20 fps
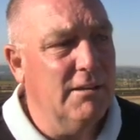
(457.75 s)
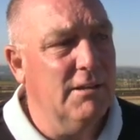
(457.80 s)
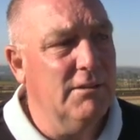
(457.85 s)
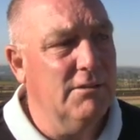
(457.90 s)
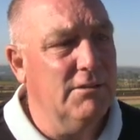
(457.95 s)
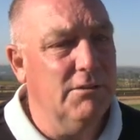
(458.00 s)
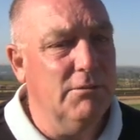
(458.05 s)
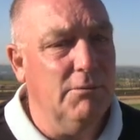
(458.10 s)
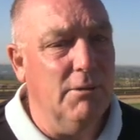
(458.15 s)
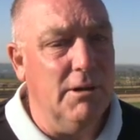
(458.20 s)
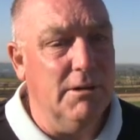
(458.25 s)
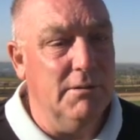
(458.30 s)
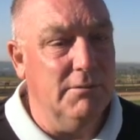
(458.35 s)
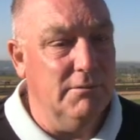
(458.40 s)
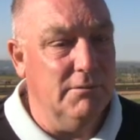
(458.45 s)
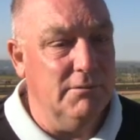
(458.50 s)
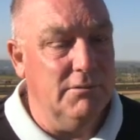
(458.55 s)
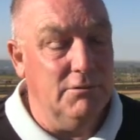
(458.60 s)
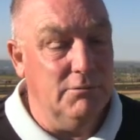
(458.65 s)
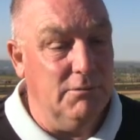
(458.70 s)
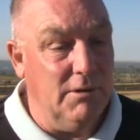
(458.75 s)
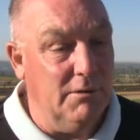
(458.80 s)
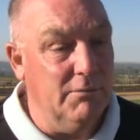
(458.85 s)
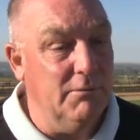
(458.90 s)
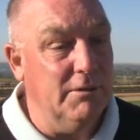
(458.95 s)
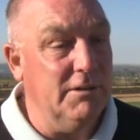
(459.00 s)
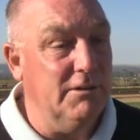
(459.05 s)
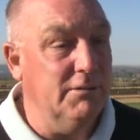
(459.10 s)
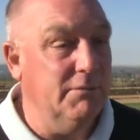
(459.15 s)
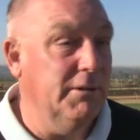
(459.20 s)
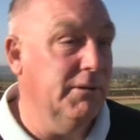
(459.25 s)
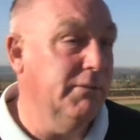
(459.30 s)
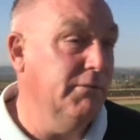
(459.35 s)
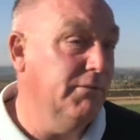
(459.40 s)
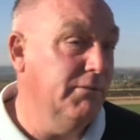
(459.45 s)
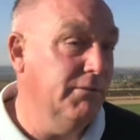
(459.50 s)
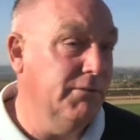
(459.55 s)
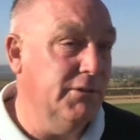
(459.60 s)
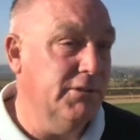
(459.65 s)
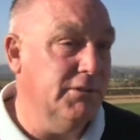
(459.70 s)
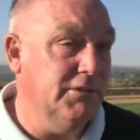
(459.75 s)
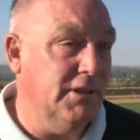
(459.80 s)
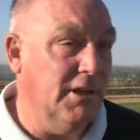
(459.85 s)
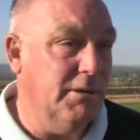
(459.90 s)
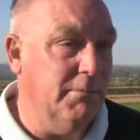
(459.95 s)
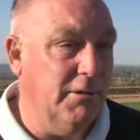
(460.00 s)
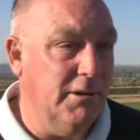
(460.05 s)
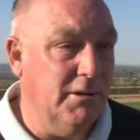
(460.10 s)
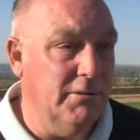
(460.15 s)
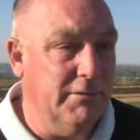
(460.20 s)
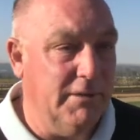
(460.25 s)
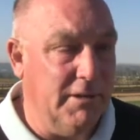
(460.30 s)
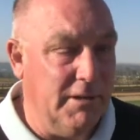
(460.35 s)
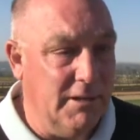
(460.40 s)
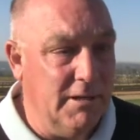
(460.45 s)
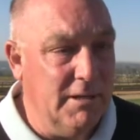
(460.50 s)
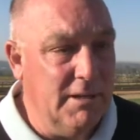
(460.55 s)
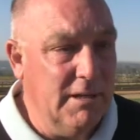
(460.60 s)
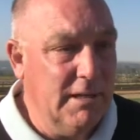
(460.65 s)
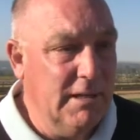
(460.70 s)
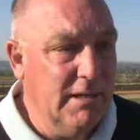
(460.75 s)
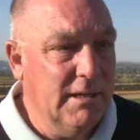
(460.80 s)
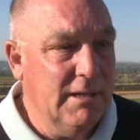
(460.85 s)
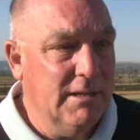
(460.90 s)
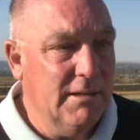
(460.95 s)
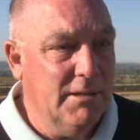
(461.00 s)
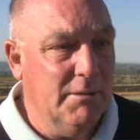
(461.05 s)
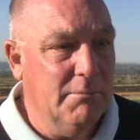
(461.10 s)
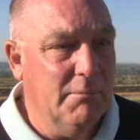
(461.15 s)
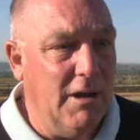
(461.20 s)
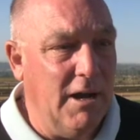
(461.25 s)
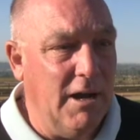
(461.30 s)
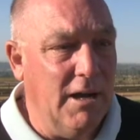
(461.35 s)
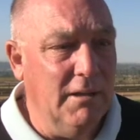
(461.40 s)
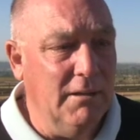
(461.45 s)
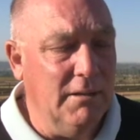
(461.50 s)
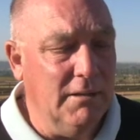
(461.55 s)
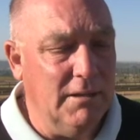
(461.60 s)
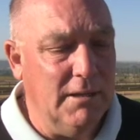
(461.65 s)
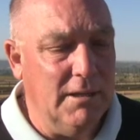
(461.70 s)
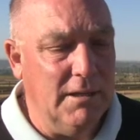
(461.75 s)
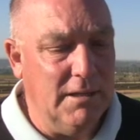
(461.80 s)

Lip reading: She won when she went first time over the mile.